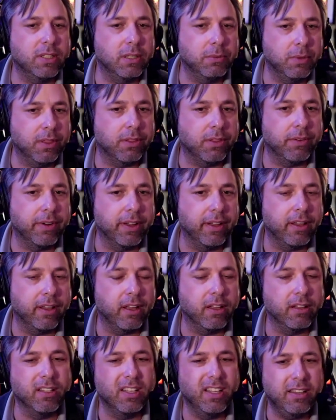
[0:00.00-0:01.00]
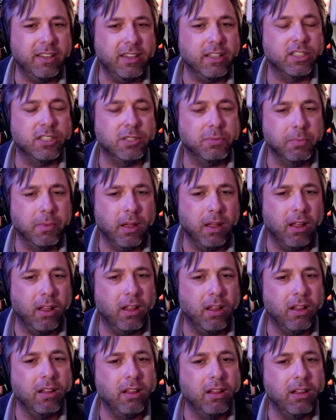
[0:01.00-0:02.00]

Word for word: I want three. On um, anything small,